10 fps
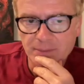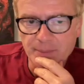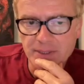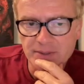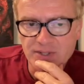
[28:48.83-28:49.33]

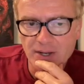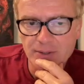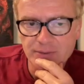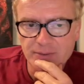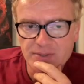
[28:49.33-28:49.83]
Peanuts
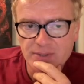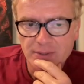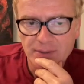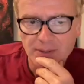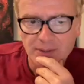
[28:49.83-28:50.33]
characters.
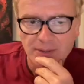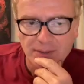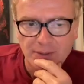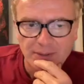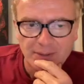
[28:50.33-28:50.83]

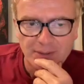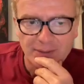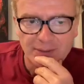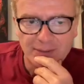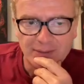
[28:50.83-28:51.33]

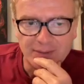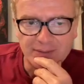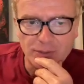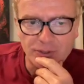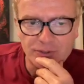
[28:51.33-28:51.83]

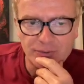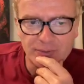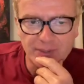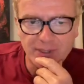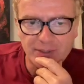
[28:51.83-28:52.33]
This
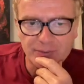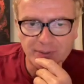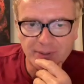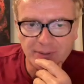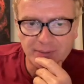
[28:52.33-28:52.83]
cartoon character
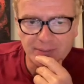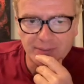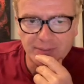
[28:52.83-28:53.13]
here.